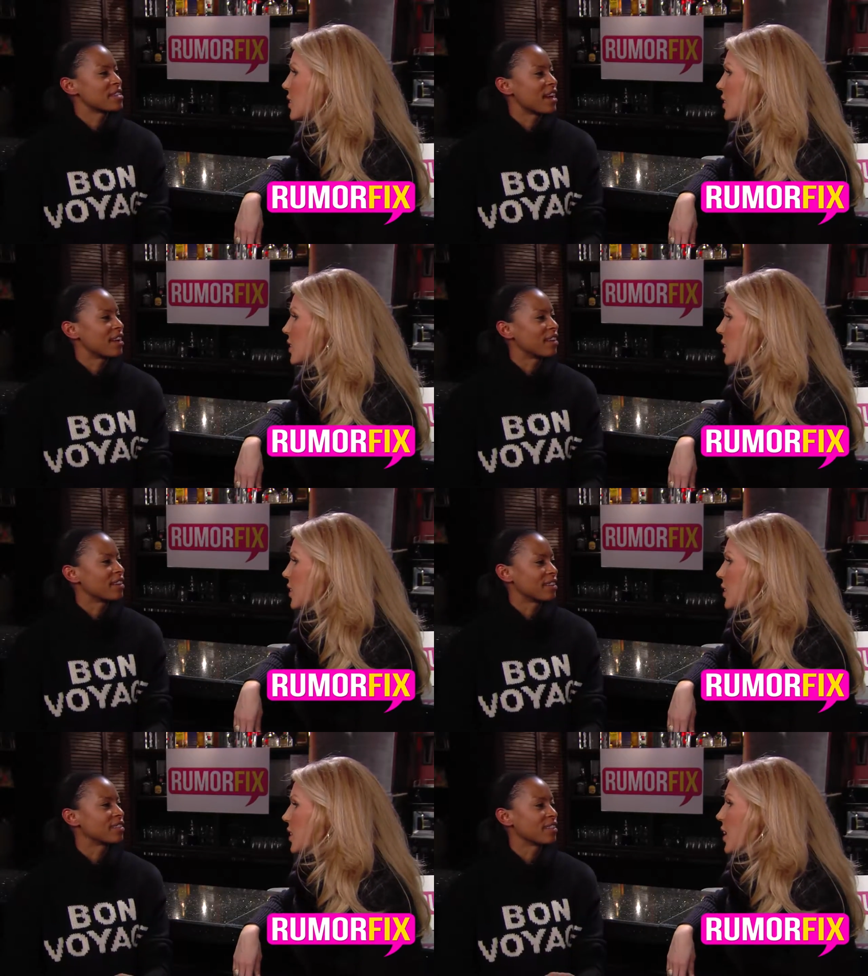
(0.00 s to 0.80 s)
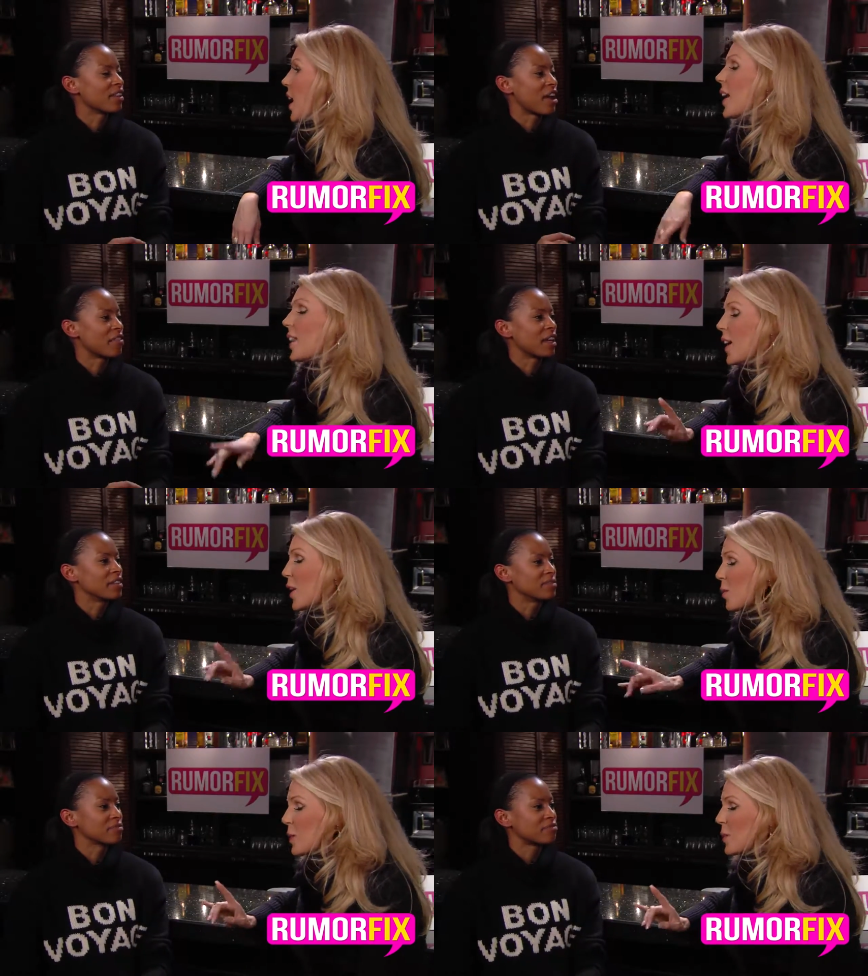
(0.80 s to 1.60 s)
Speaker 1: Uh, a lot and of a lot
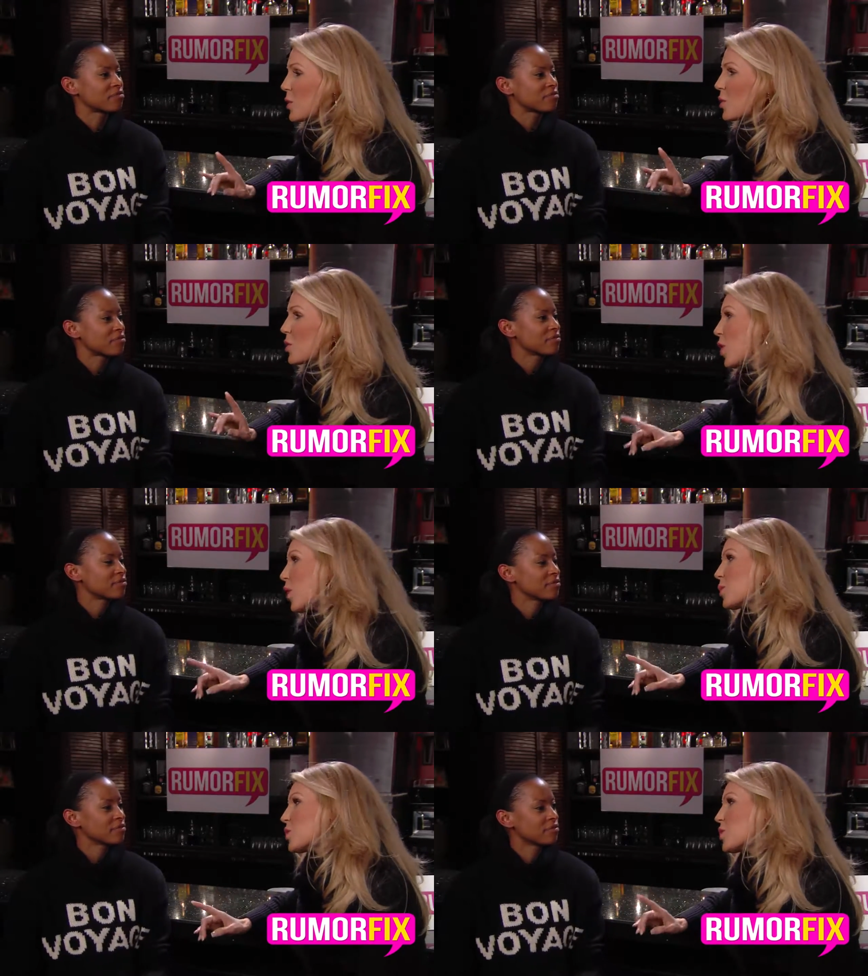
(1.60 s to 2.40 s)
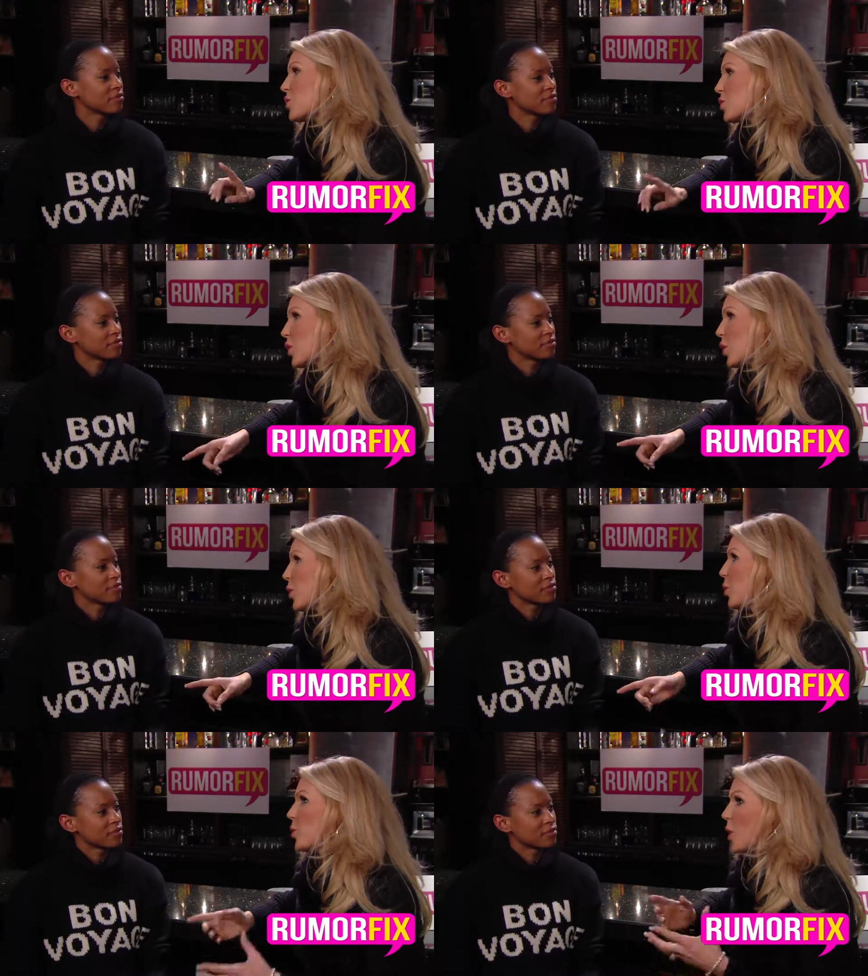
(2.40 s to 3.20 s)
of people don't do
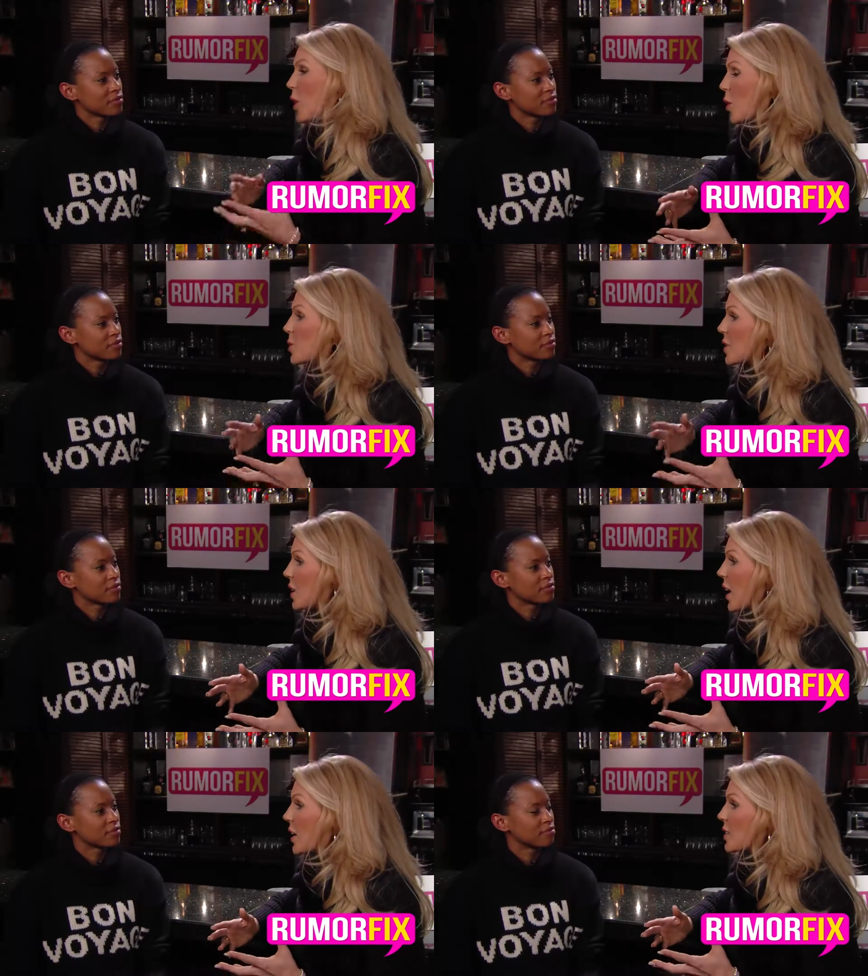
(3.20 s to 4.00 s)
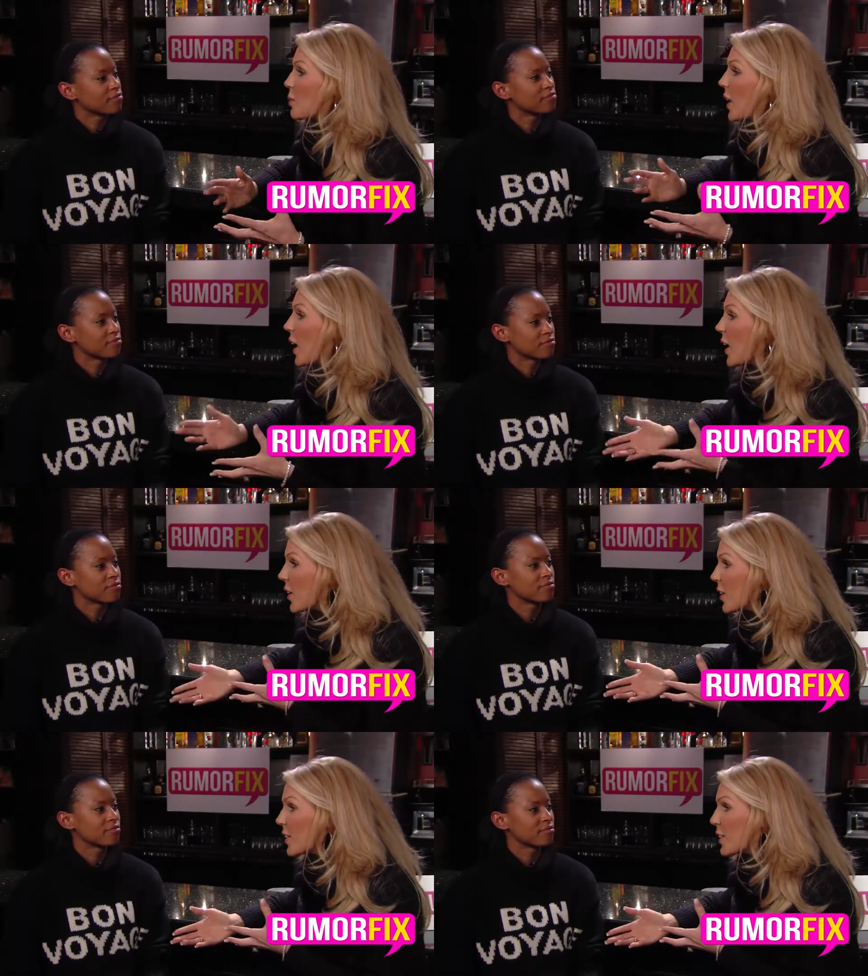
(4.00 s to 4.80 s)
their own stunts, mm-hmm. but I
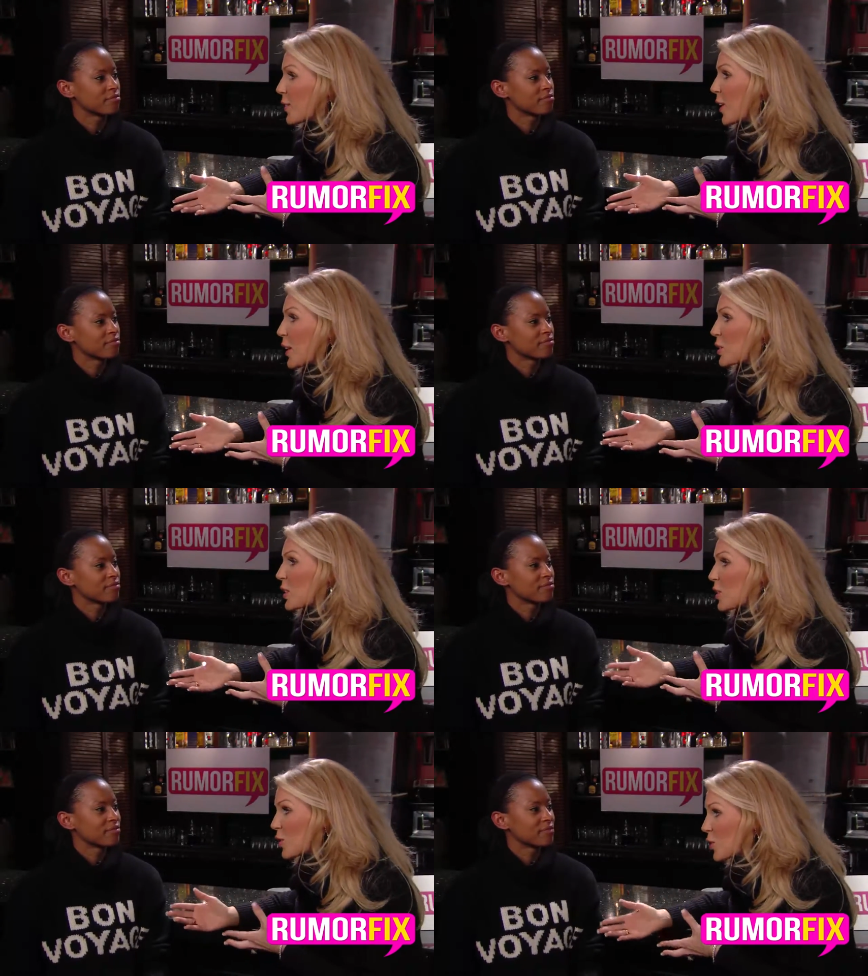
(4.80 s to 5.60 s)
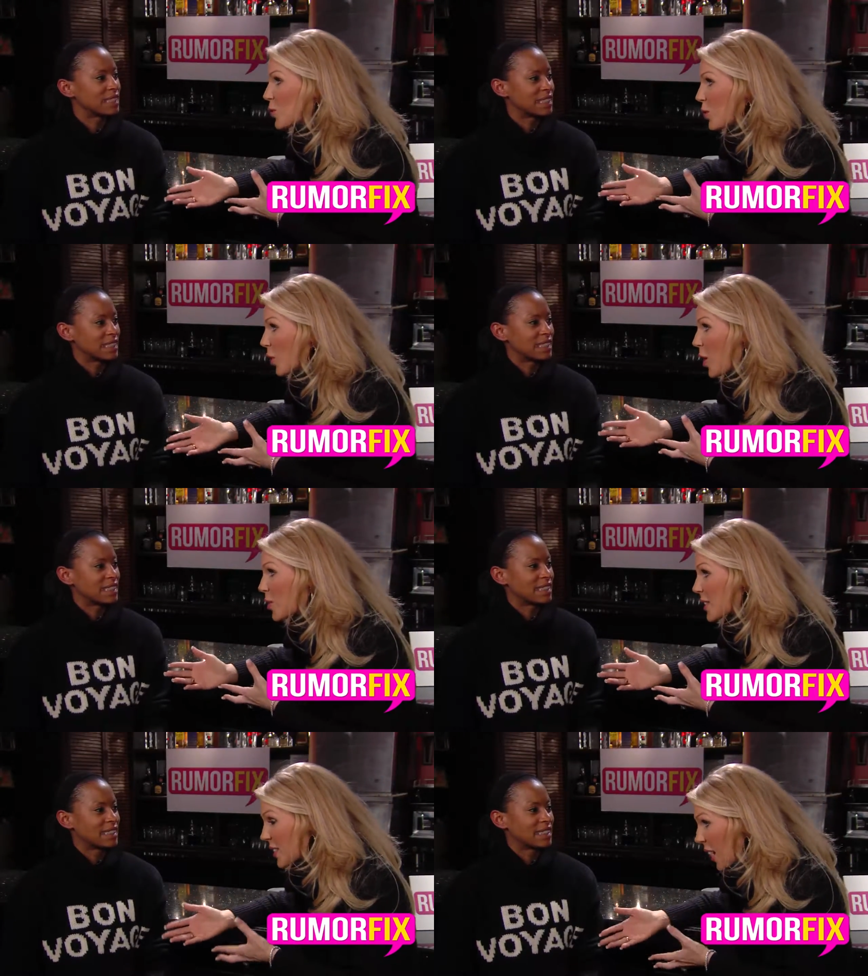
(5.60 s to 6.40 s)
heard that you actually do your own
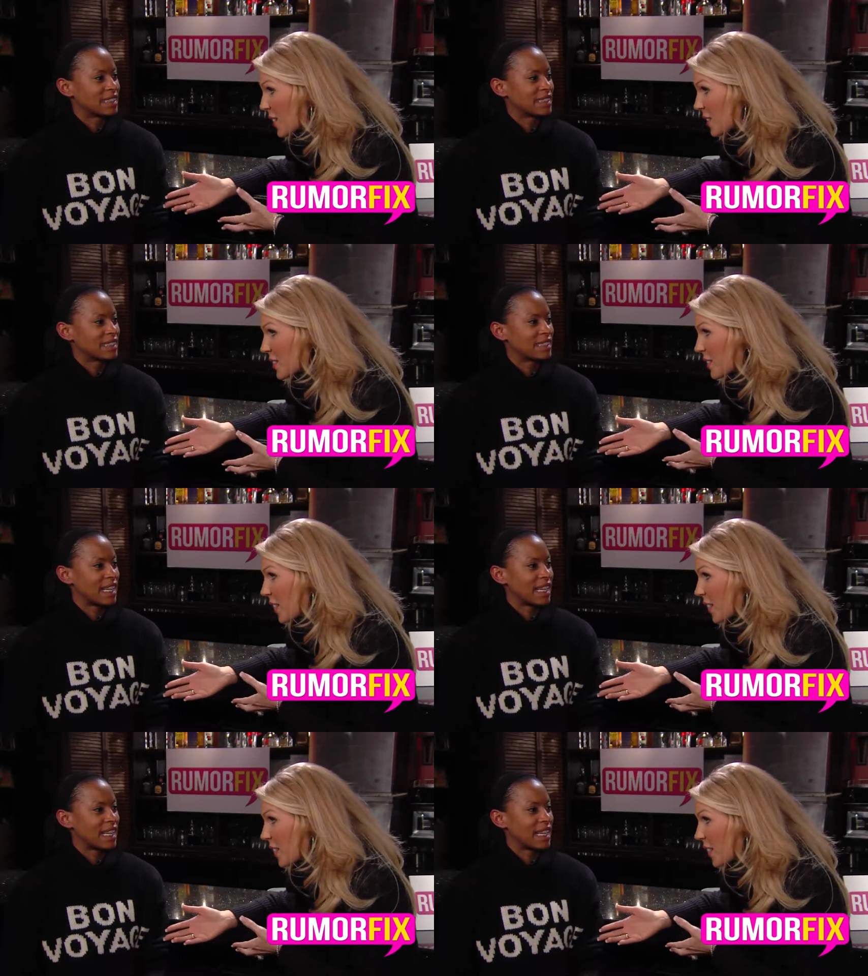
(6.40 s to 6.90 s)
stunts.